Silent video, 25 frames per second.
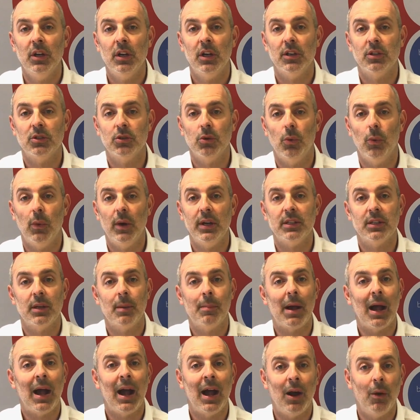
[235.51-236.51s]
as always,
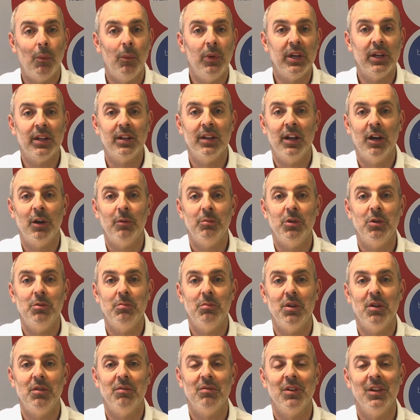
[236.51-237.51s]
about how we can help you
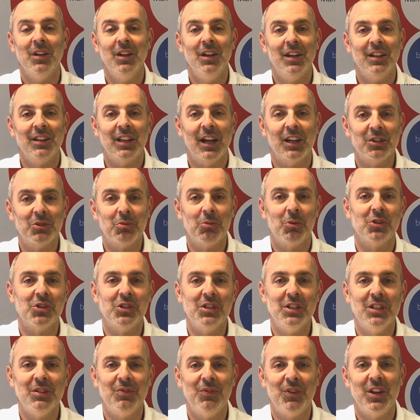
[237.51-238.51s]
move. Thanks for
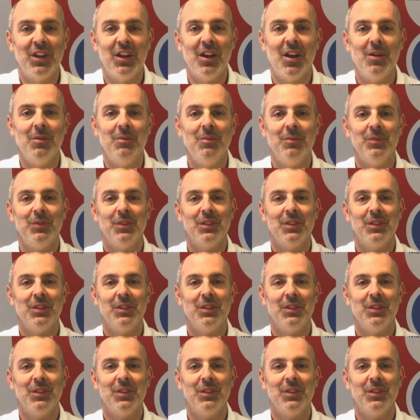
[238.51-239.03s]
watching this video.